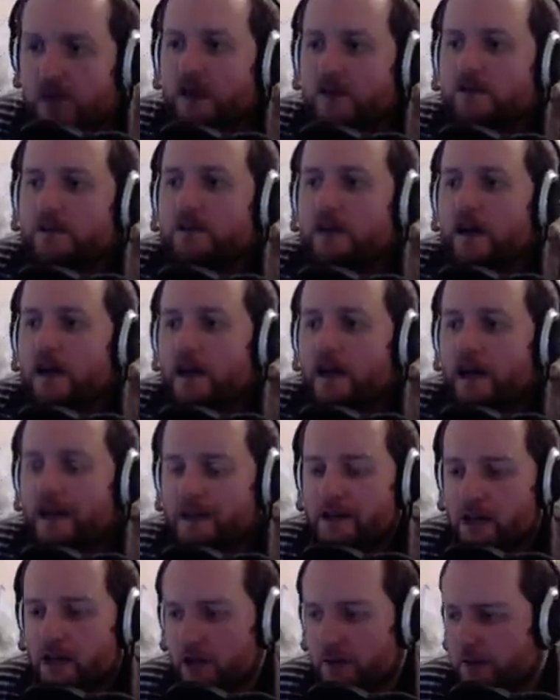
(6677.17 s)
Right. Uh,
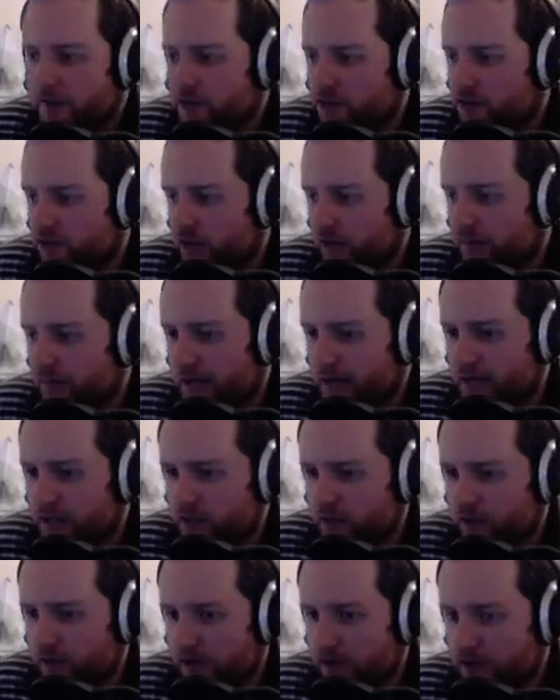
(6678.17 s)
are you coming straight back
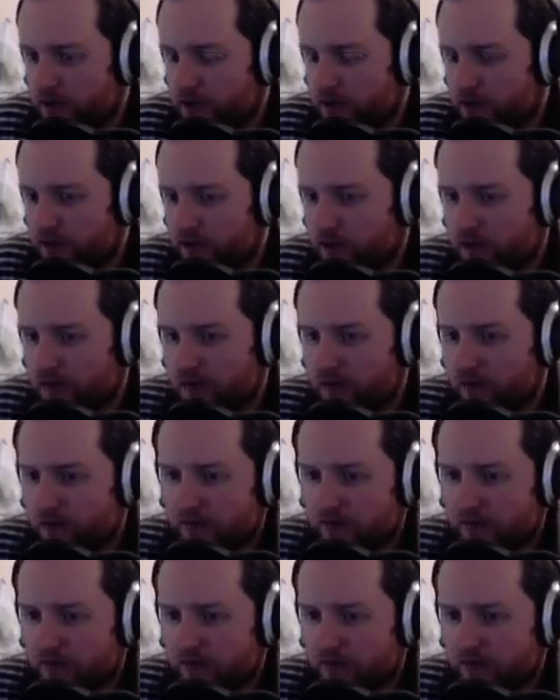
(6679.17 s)
to us?